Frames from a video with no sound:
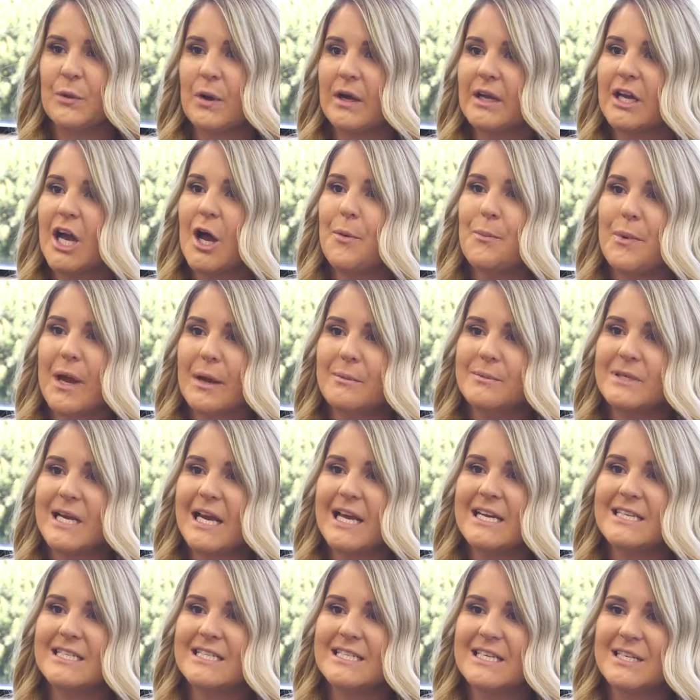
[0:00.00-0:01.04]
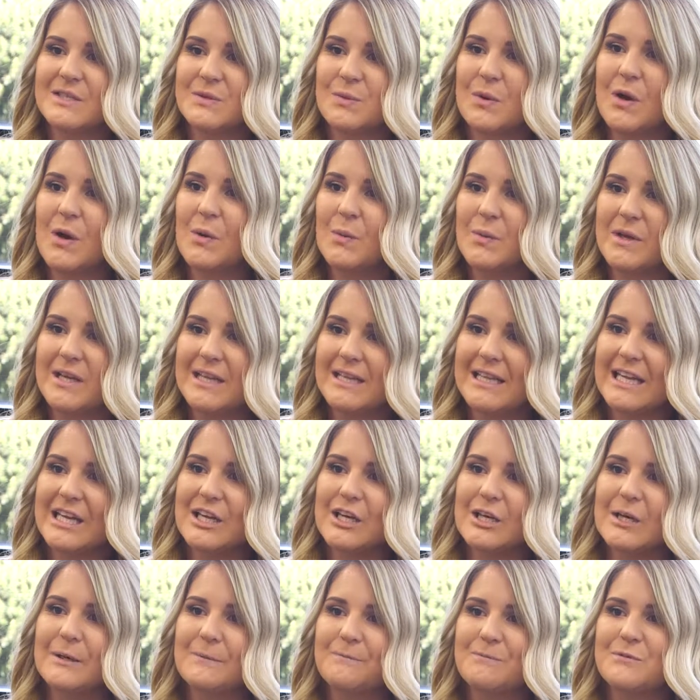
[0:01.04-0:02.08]
one got baptized as well a week
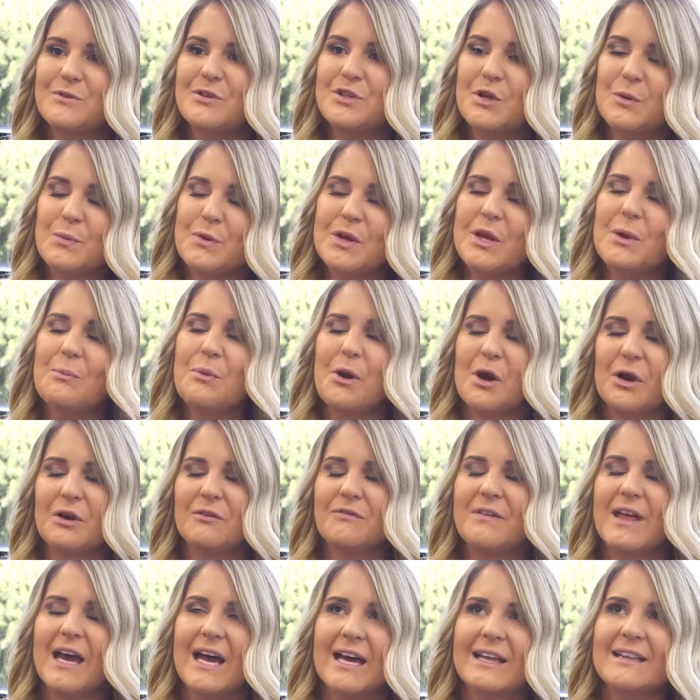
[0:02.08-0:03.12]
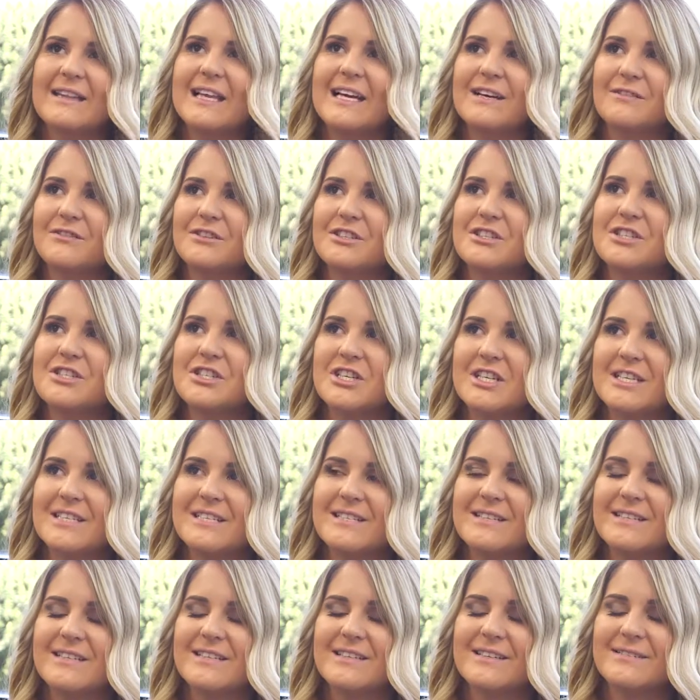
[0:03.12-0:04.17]
later. So being a part of that was
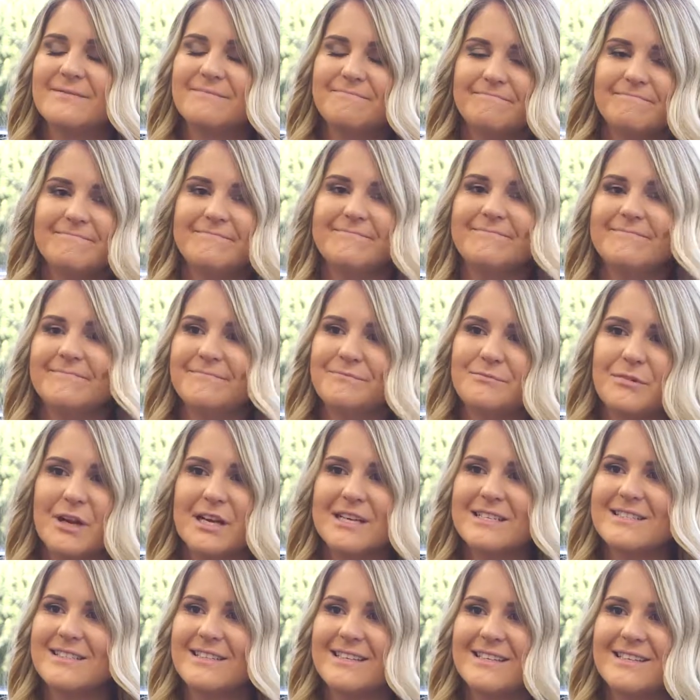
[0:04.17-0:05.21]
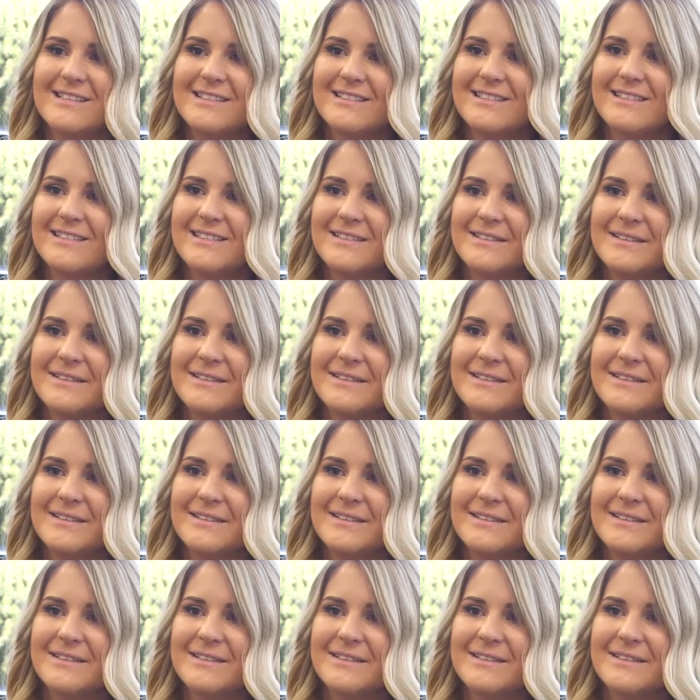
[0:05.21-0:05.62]
just priceless.